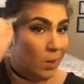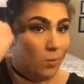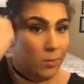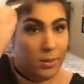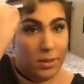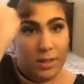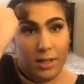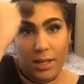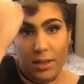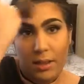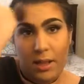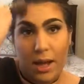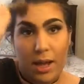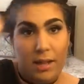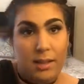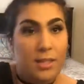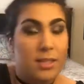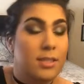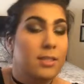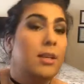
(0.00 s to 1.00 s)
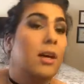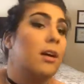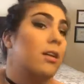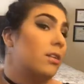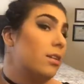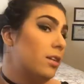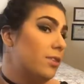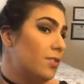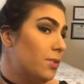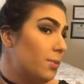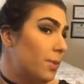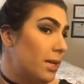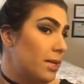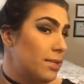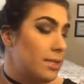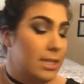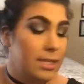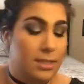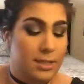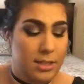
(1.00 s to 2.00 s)
but I really like this color for
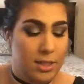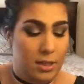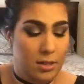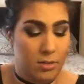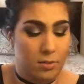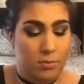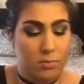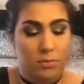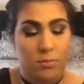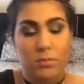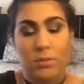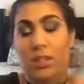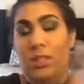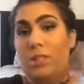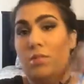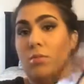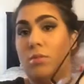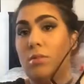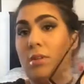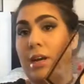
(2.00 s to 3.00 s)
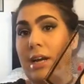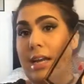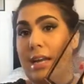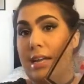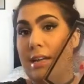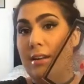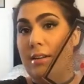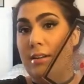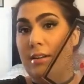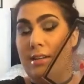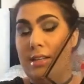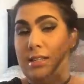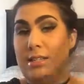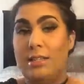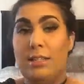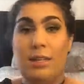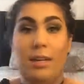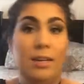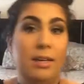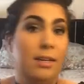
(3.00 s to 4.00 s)
my skin tone. This one right here
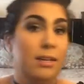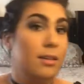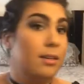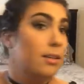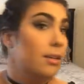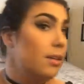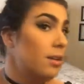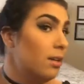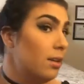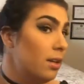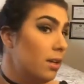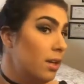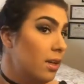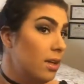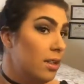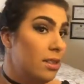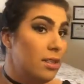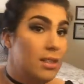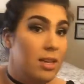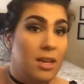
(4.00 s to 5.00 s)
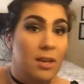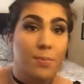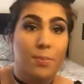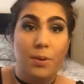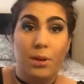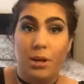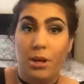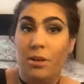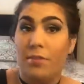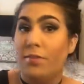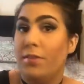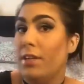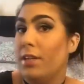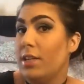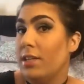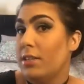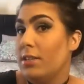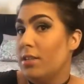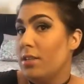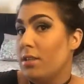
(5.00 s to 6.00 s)
is like the
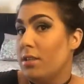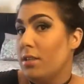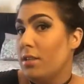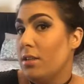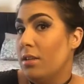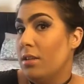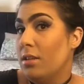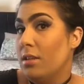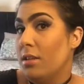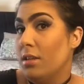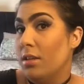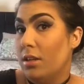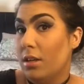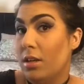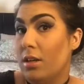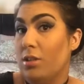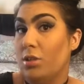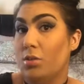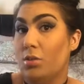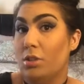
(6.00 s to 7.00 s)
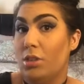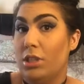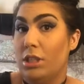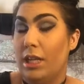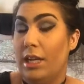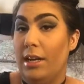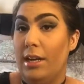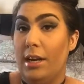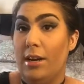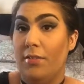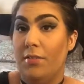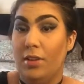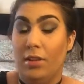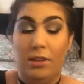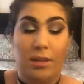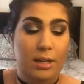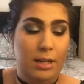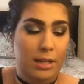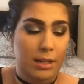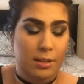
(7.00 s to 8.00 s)
perfect contour shade, I
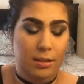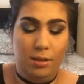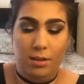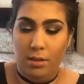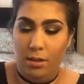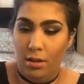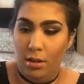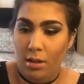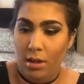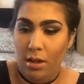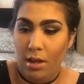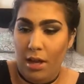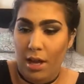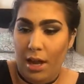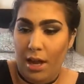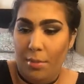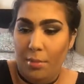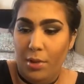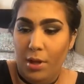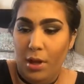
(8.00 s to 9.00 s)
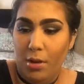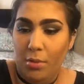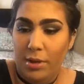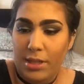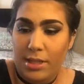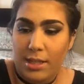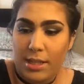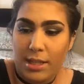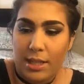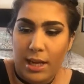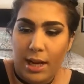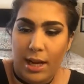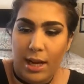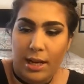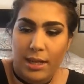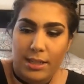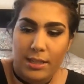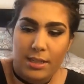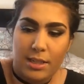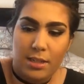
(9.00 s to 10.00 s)
feel like. I'm going to
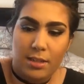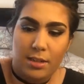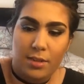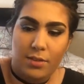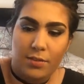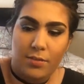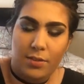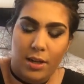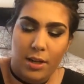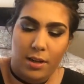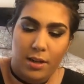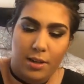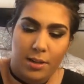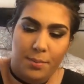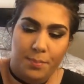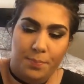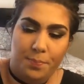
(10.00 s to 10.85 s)
kind of